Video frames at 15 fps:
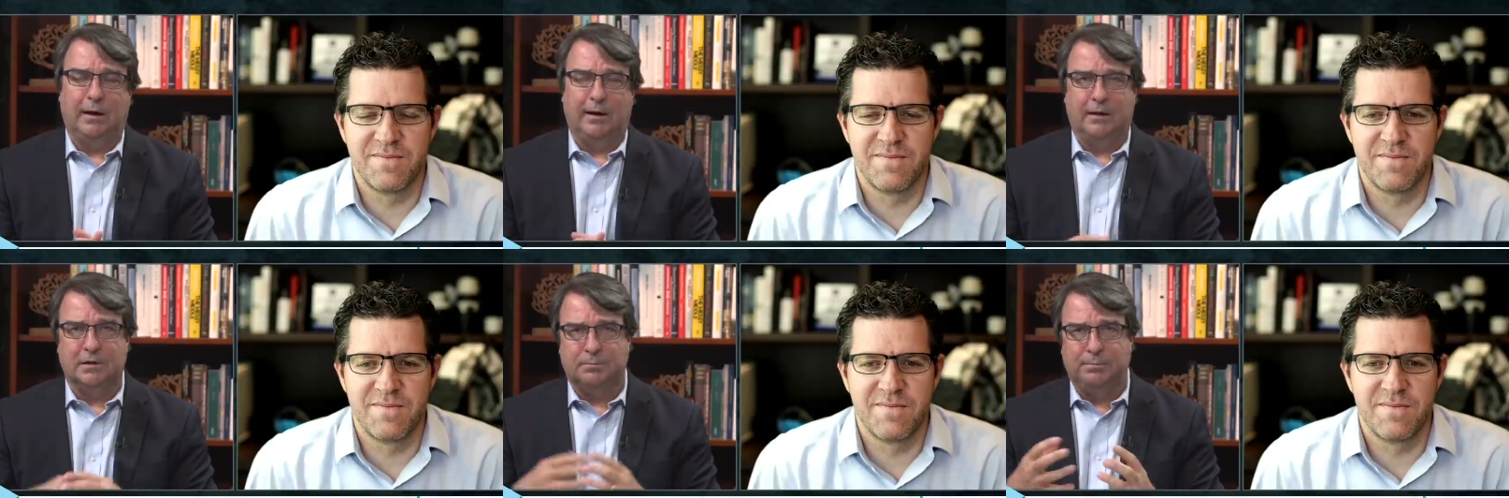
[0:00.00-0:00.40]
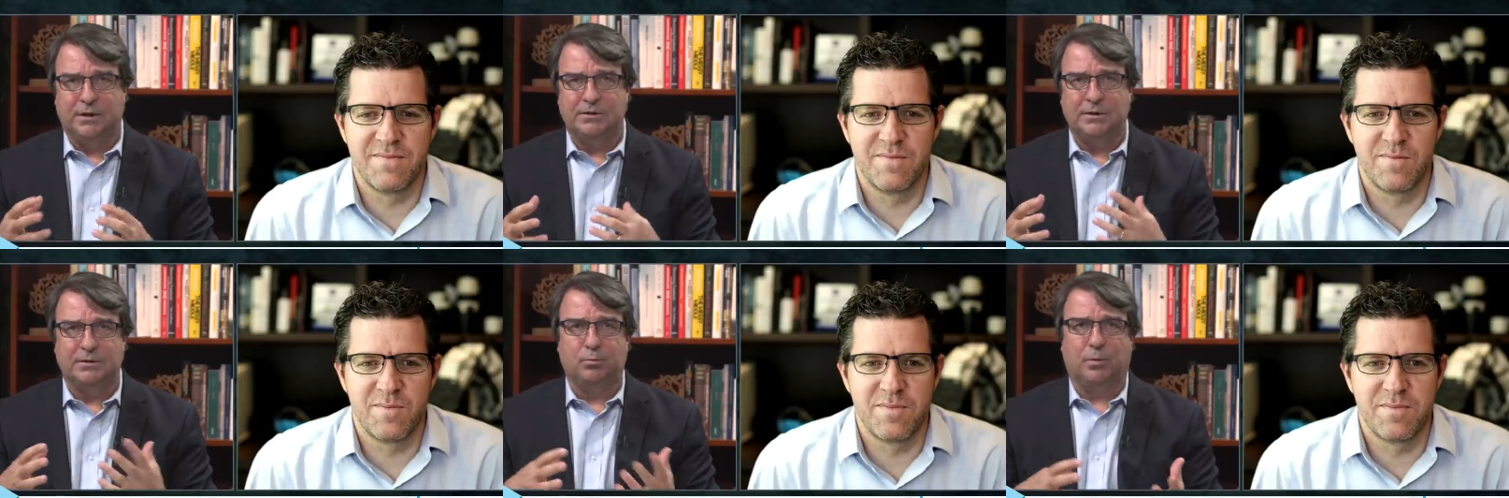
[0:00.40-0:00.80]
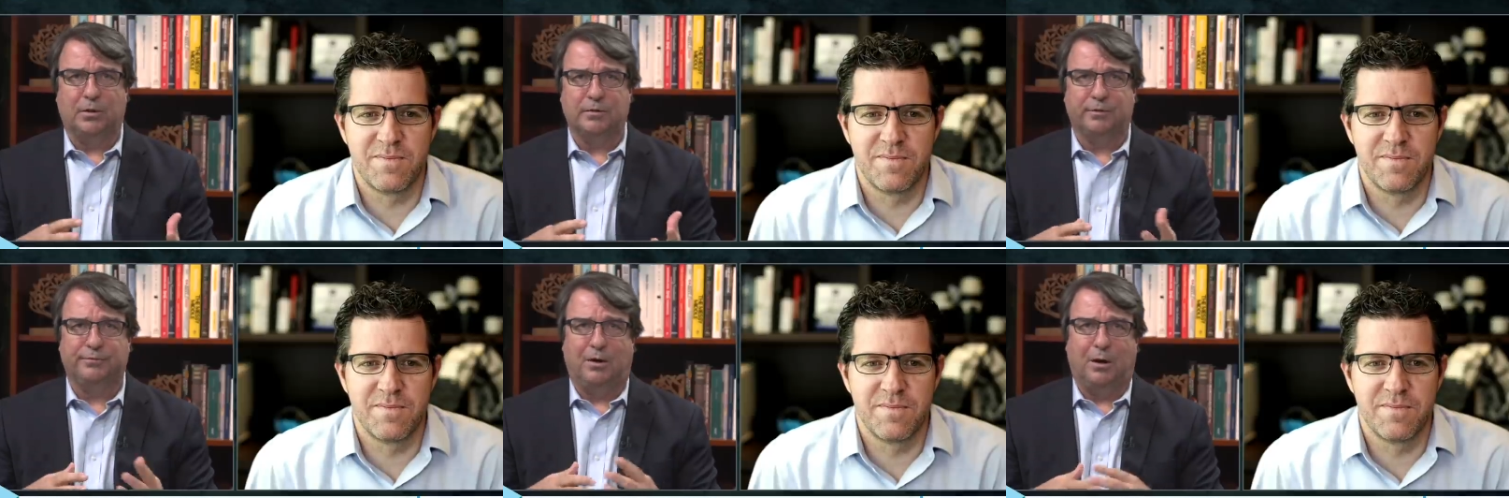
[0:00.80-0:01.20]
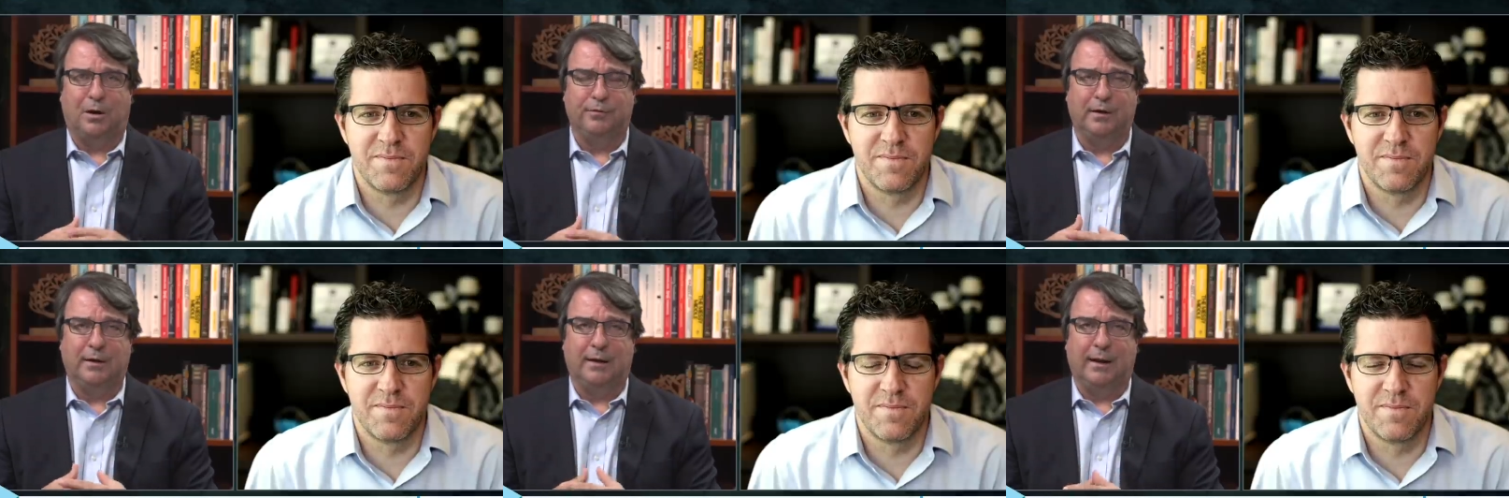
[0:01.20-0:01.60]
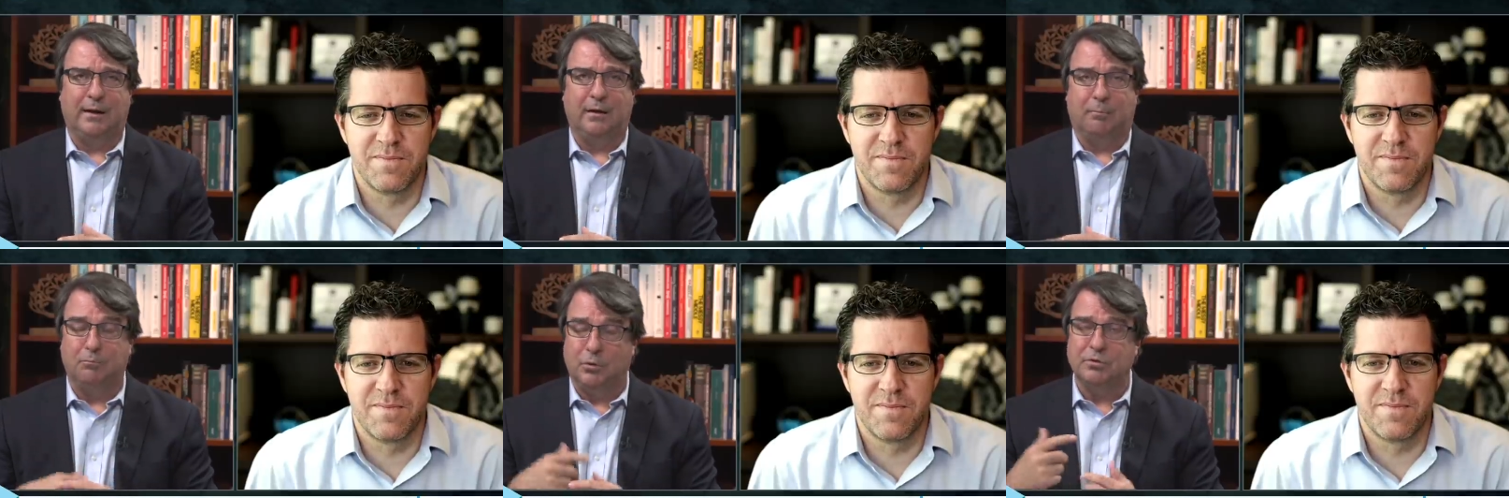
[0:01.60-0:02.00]
Speaker 1: and its business, where it's evolving,
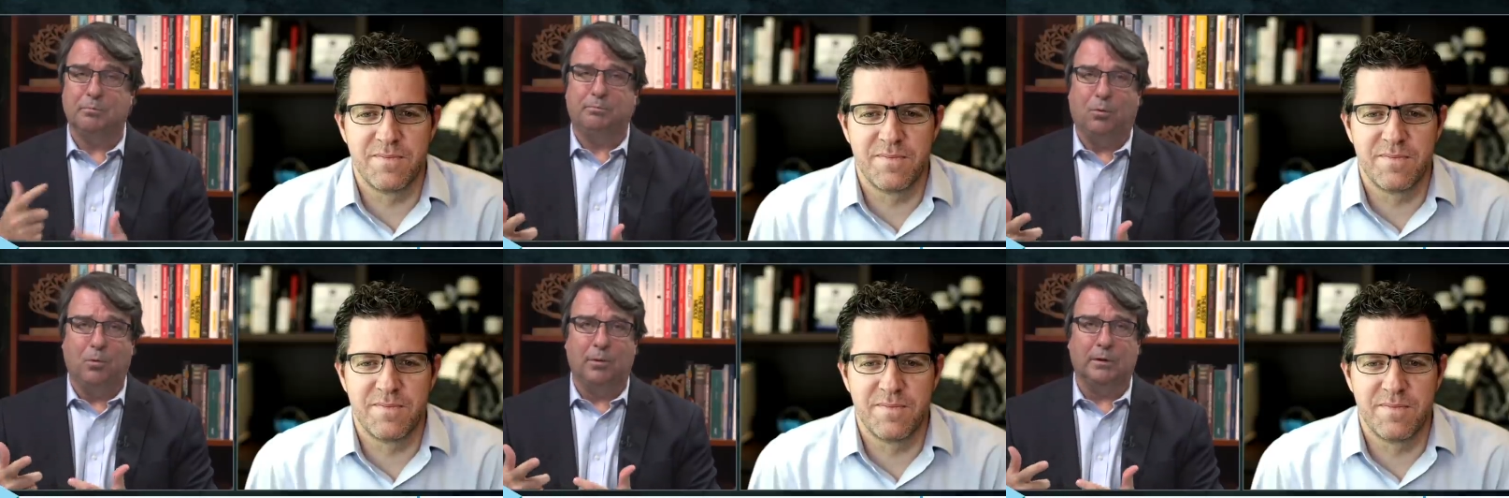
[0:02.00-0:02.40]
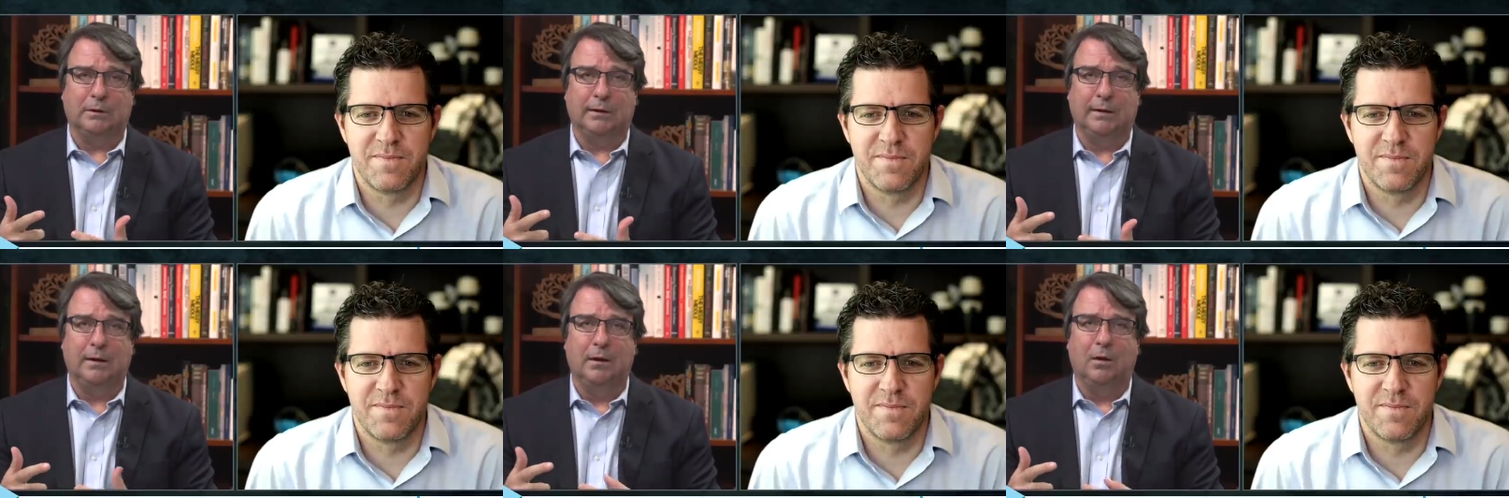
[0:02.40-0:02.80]
and most importantly,